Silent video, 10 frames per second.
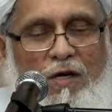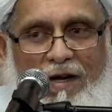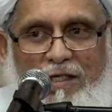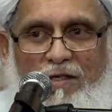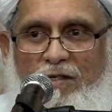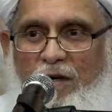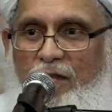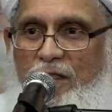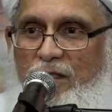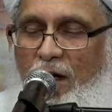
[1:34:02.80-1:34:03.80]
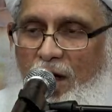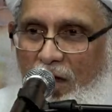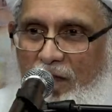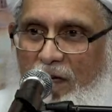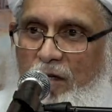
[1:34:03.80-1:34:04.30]
the righteous servants
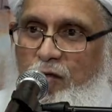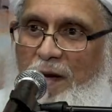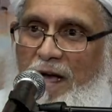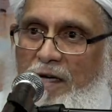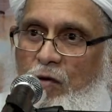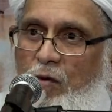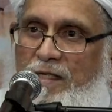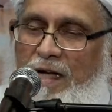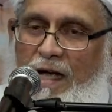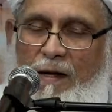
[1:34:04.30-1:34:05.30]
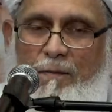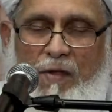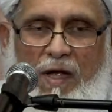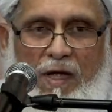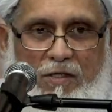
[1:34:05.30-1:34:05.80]
of Allah subhanahu wa ta'ala.
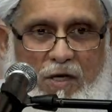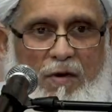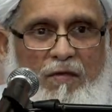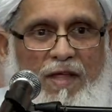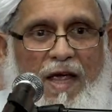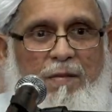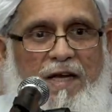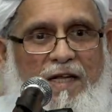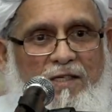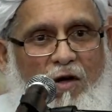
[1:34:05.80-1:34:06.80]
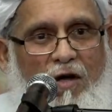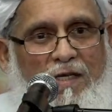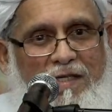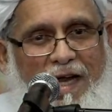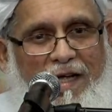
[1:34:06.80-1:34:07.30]
Some of the eminent
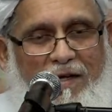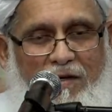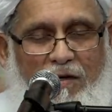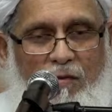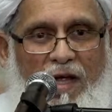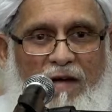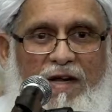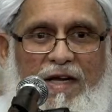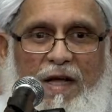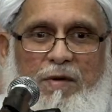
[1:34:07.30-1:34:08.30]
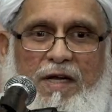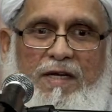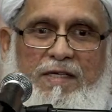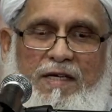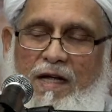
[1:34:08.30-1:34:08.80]
scholars, like, you know, we have that
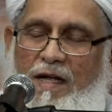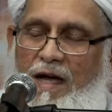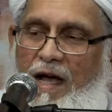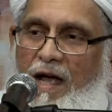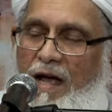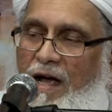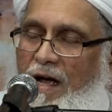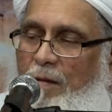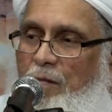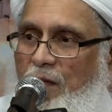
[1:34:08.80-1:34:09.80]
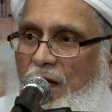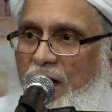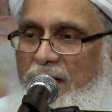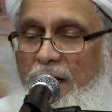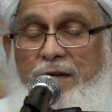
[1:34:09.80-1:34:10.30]
eminent
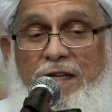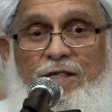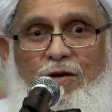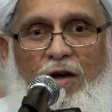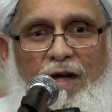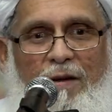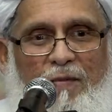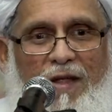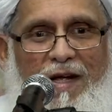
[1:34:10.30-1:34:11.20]
Yemeni scholar,